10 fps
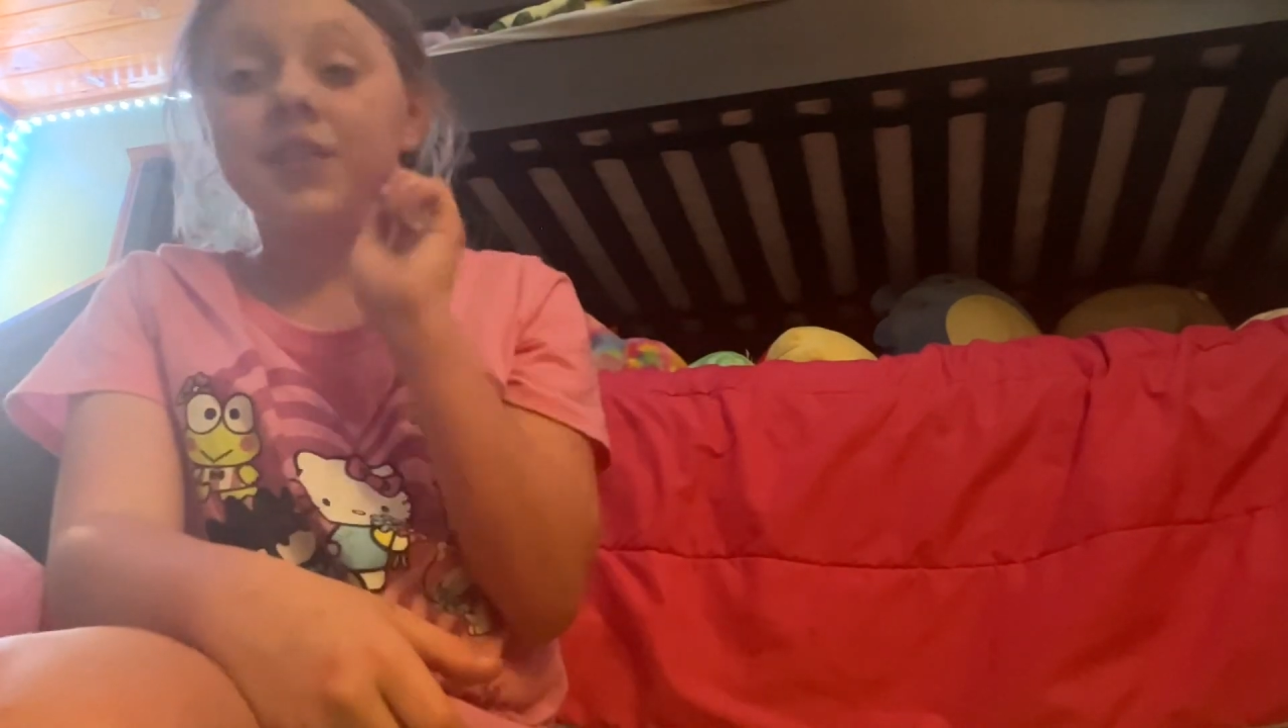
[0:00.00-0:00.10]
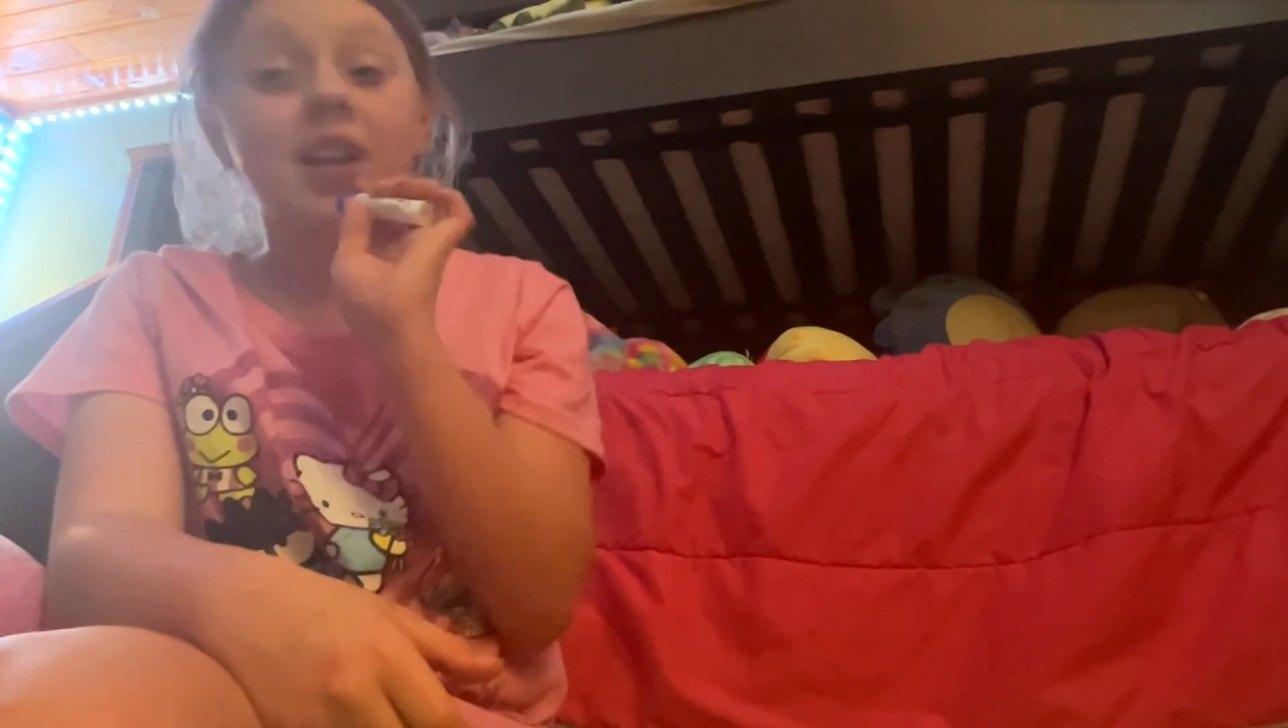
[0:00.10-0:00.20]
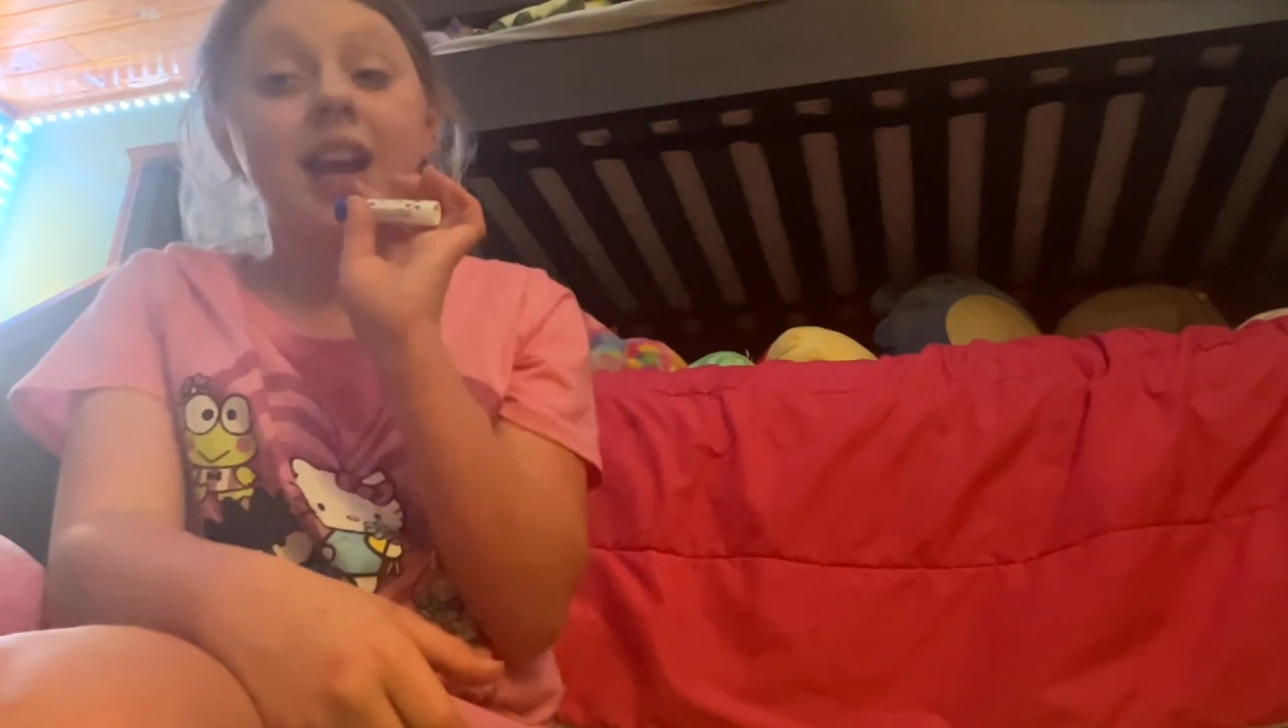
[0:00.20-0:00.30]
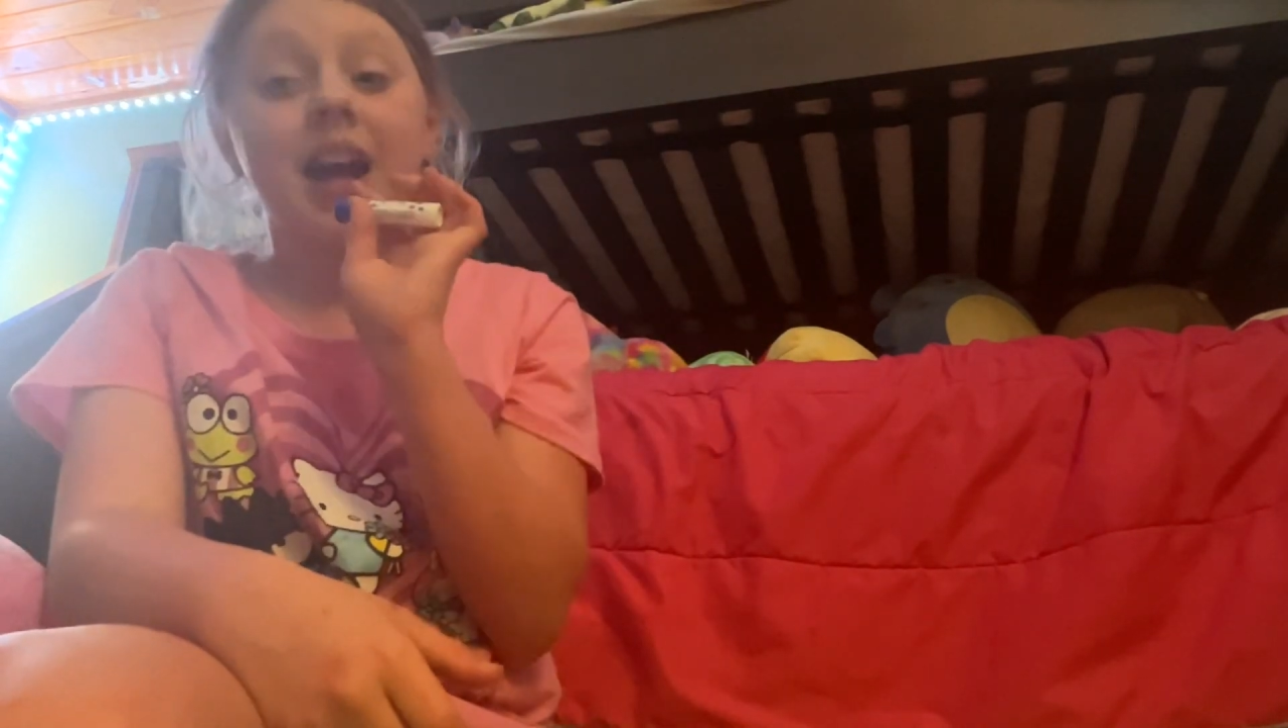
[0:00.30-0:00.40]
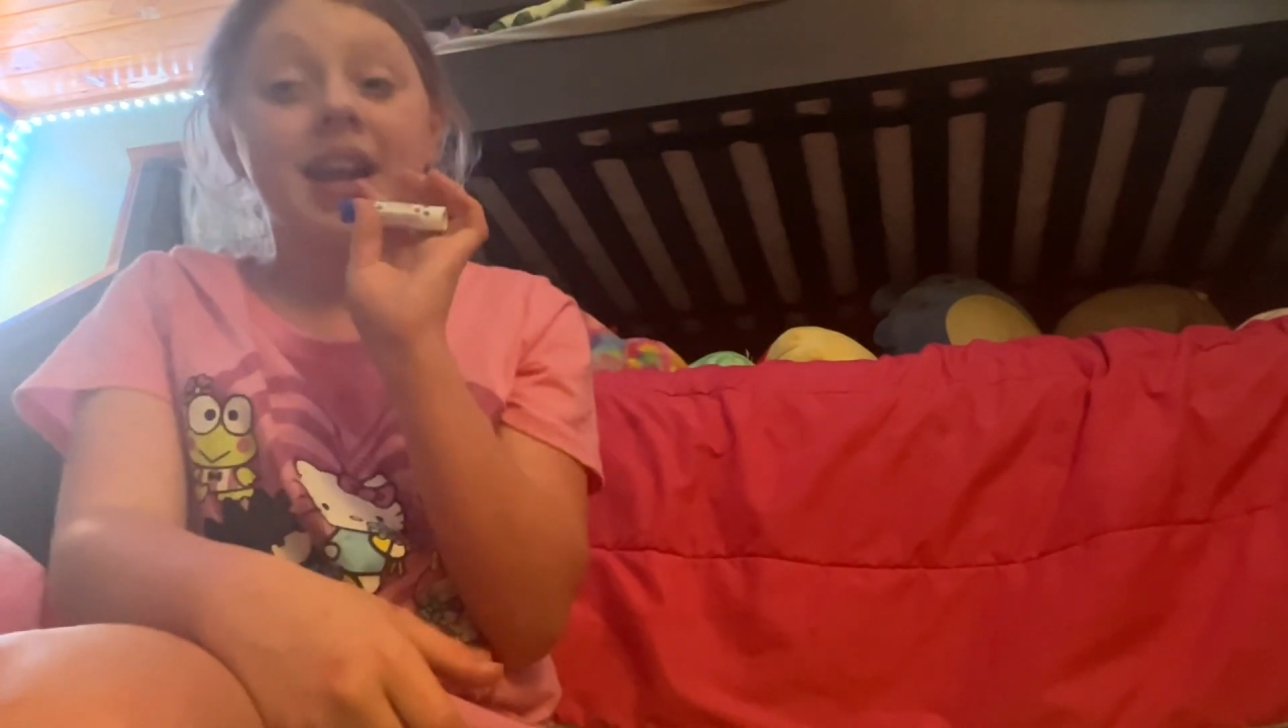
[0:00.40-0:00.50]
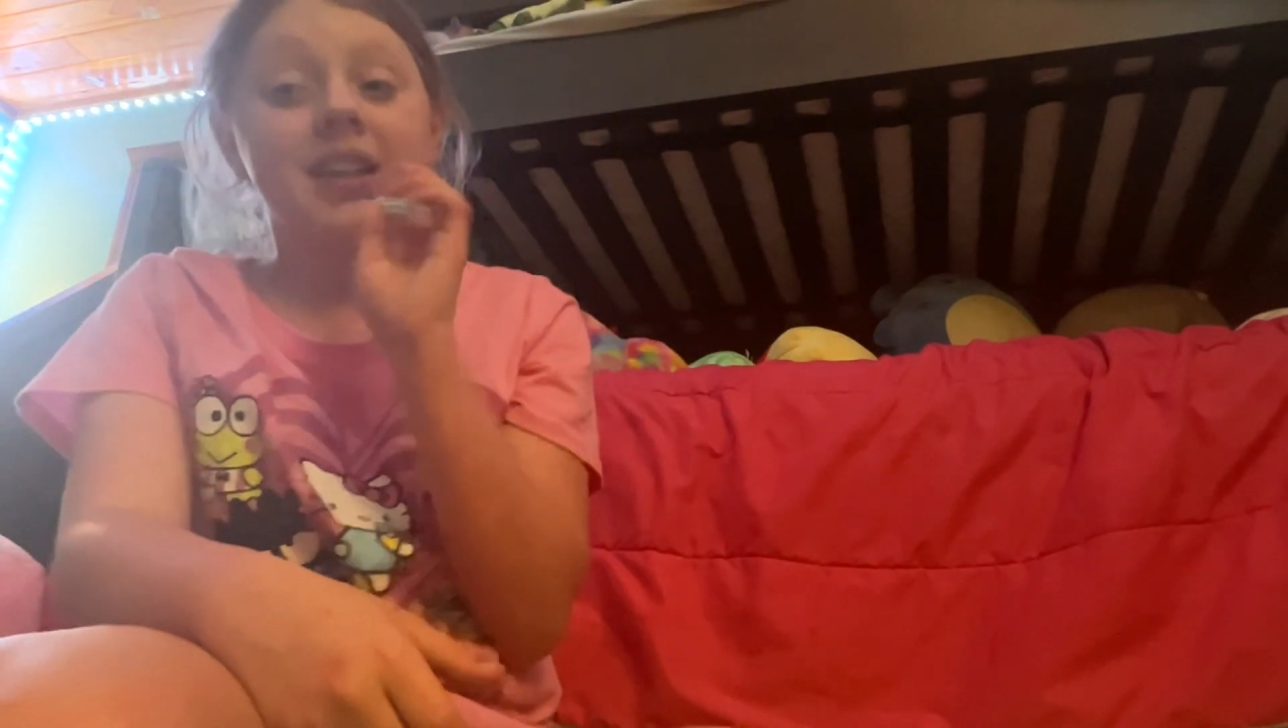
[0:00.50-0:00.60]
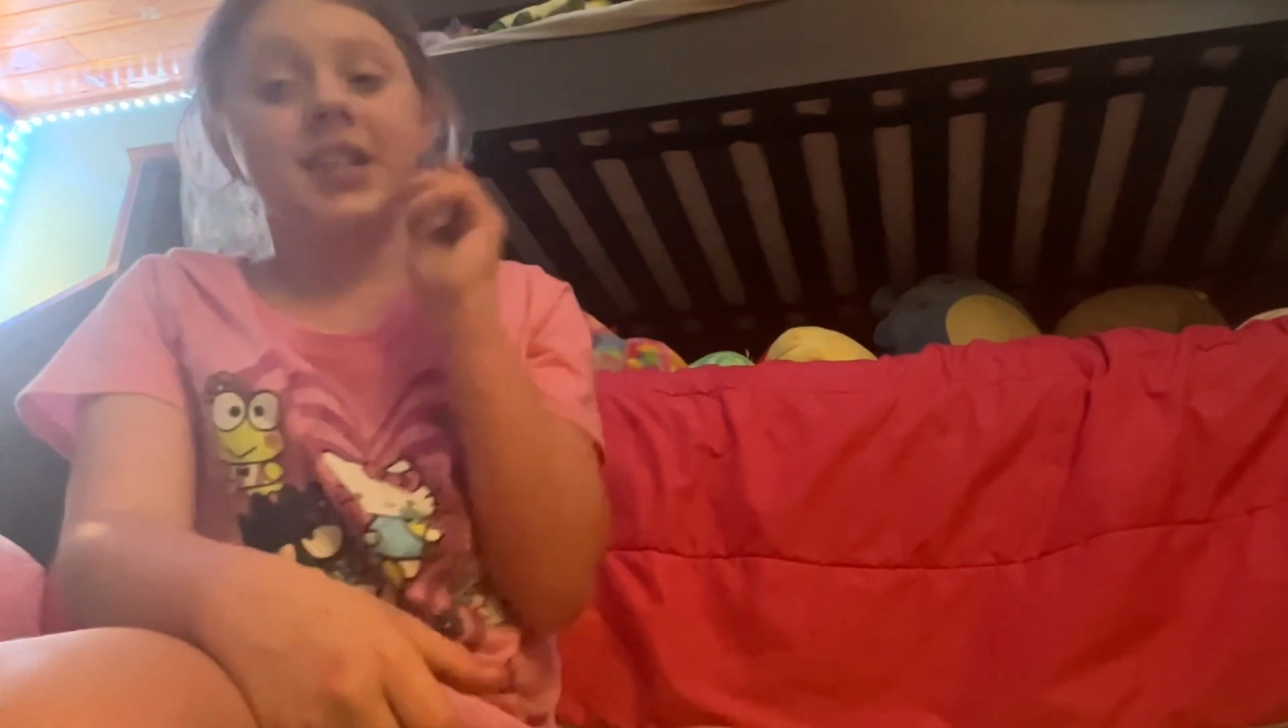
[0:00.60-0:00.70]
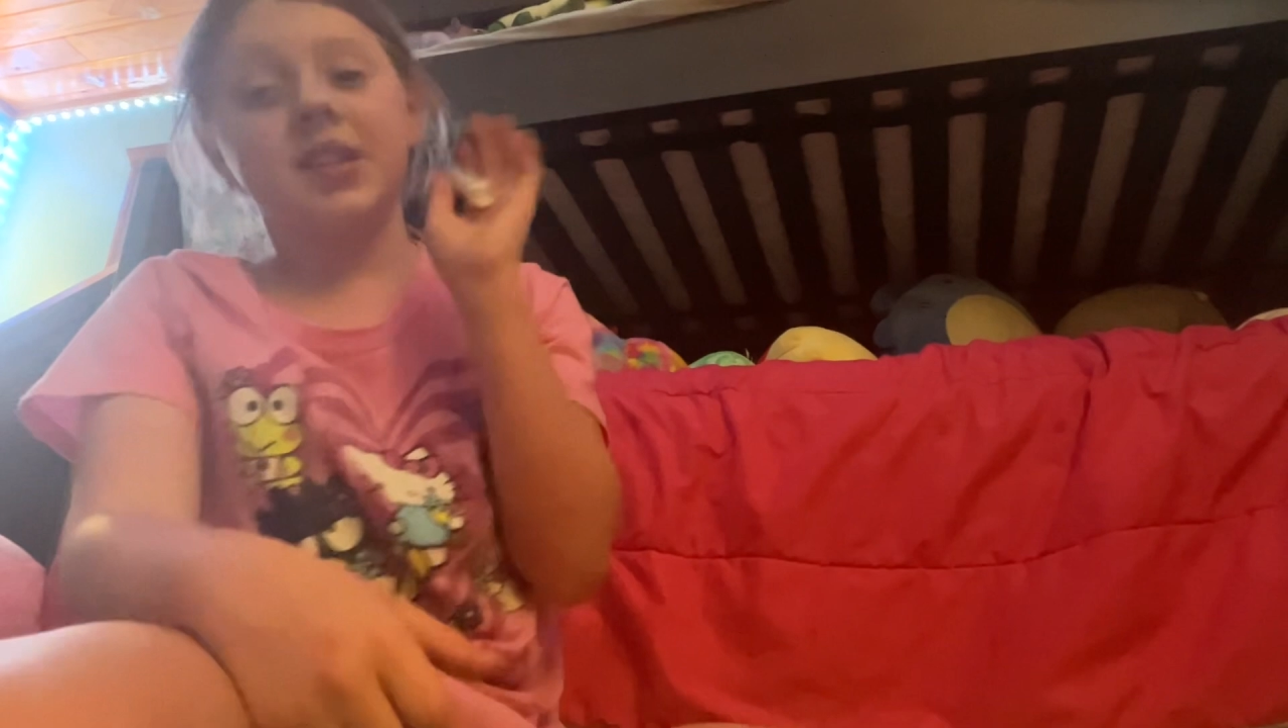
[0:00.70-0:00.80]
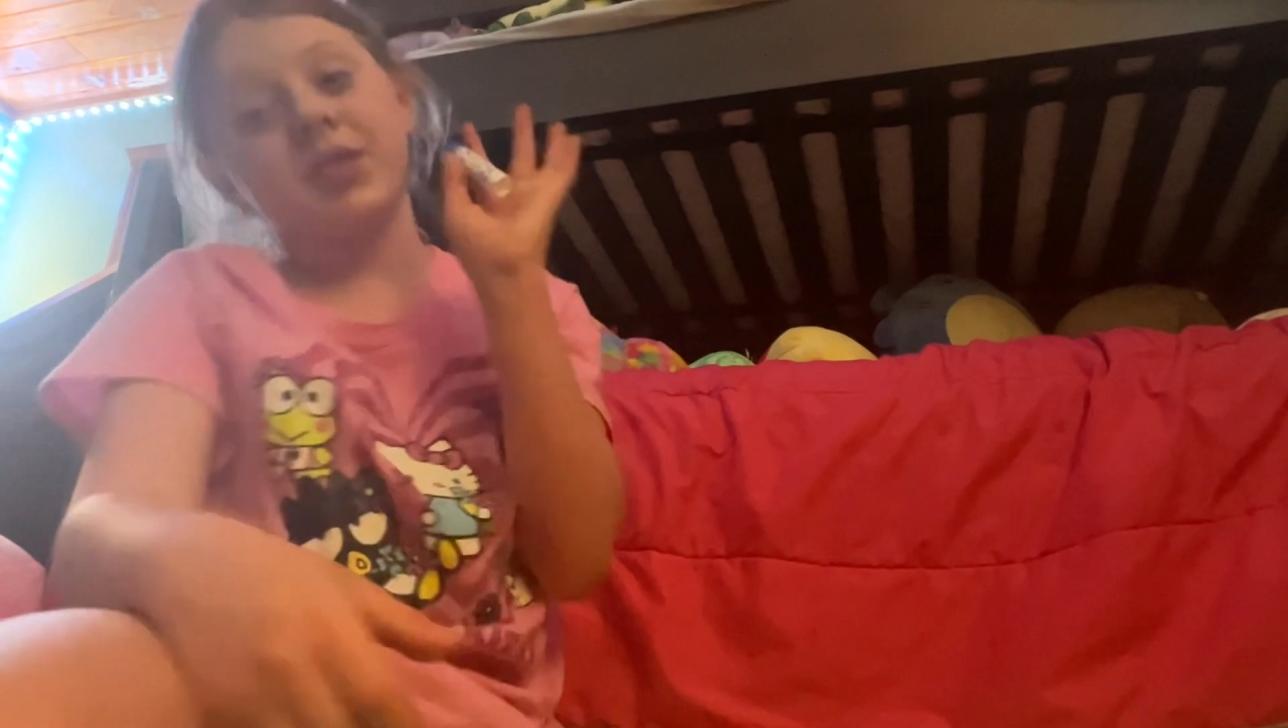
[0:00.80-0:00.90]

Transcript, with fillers: it an 9 out of 10.